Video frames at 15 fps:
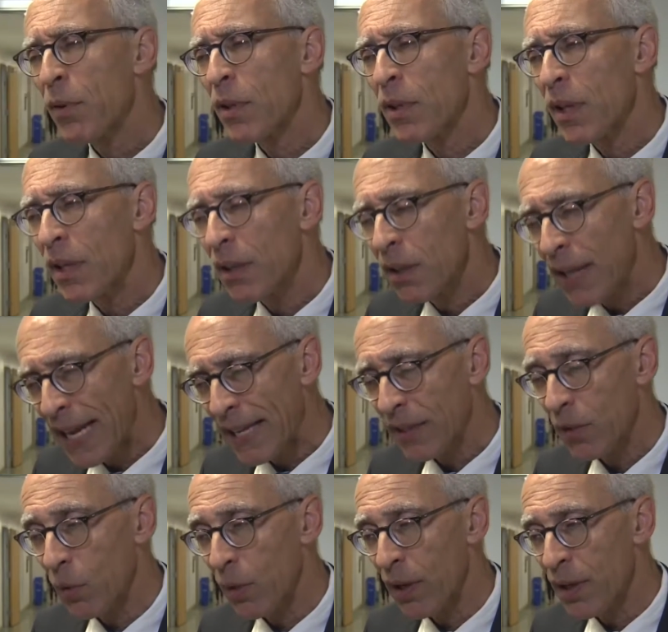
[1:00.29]
For
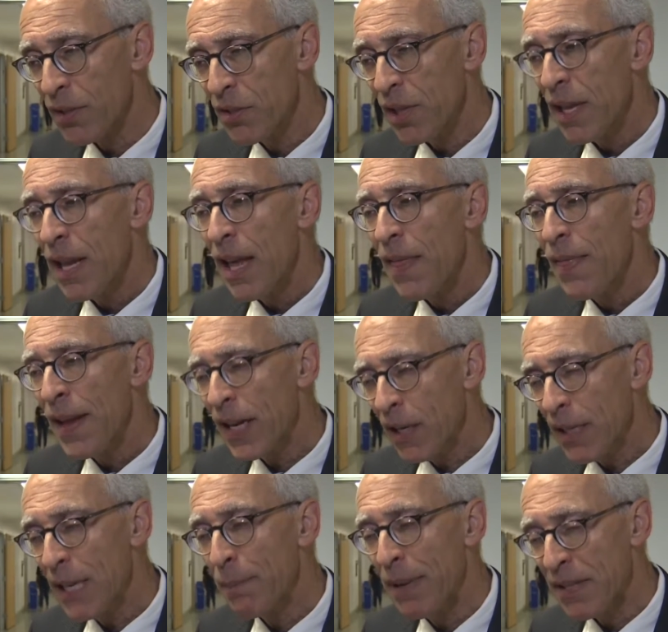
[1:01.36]
landlords,
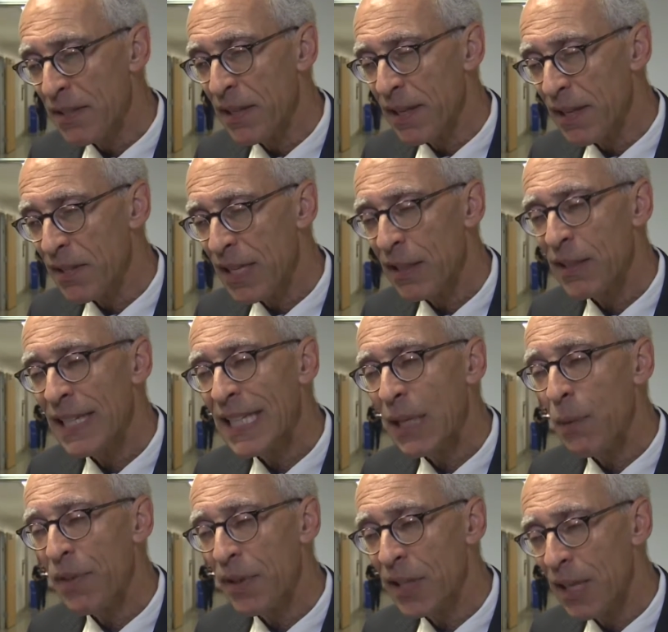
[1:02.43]
they're in business, they're
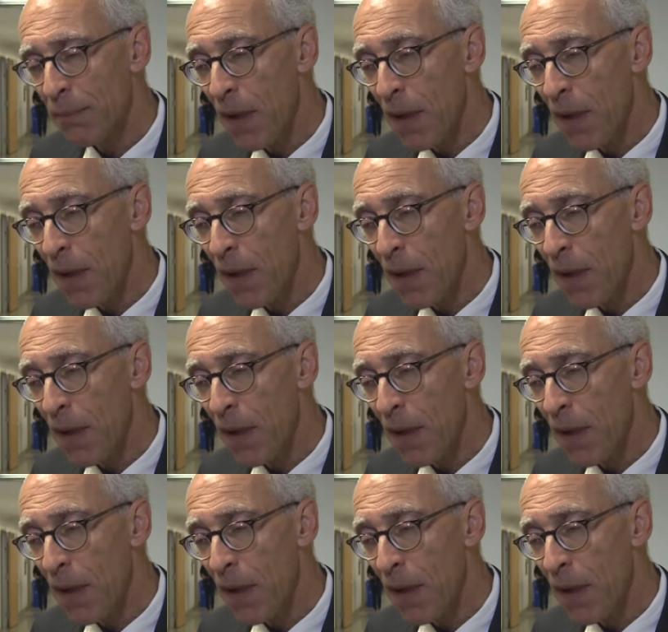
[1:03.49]
dealing with a